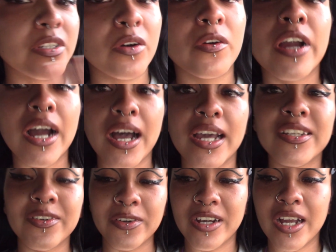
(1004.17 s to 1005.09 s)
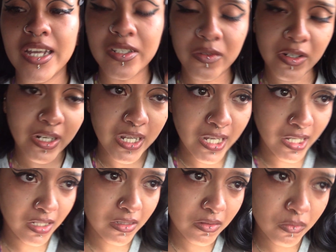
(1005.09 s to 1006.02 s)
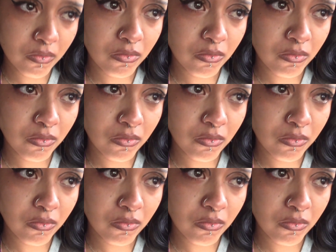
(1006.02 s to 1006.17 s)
don't cry, don't cry, don't cry.